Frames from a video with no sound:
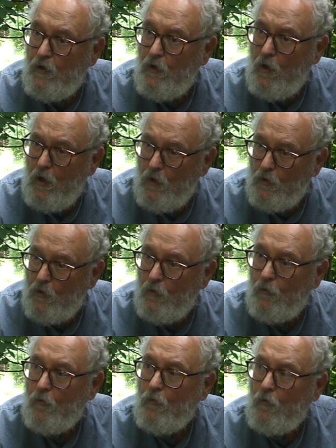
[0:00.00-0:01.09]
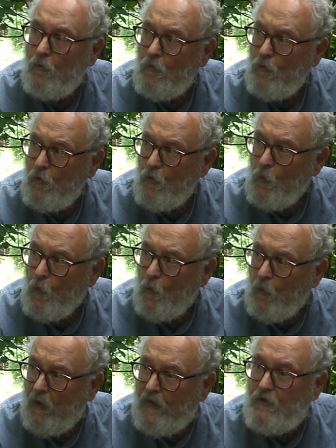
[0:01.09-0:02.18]
good.
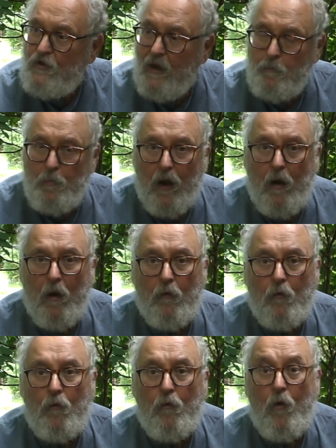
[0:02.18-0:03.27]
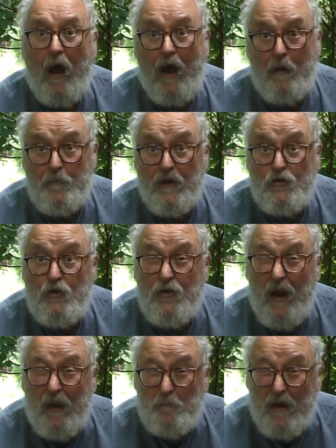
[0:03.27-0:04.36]
He said, but I bet you
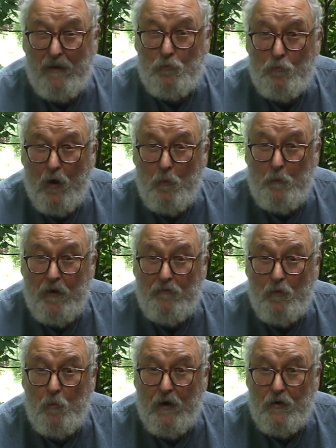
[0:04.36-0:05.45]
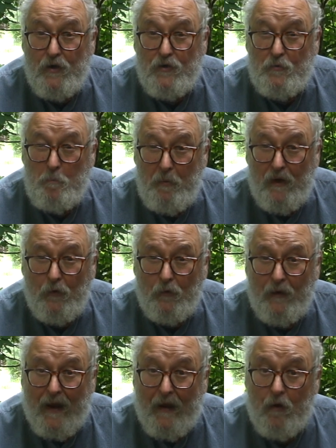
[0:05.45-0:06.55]
can't make the rope everywhere disappear now.